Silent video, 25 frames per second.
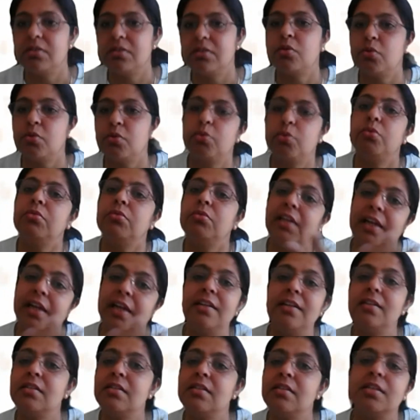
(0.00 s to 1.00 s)
So that
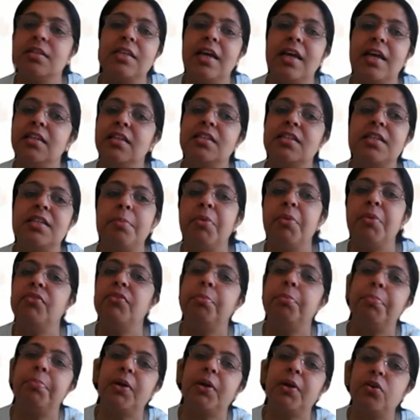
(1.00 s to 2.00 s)
is these are the some of
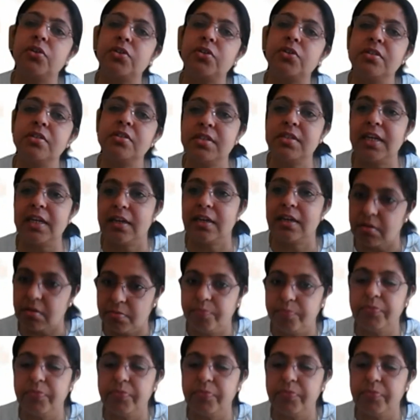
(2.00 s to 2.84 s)
the precautions that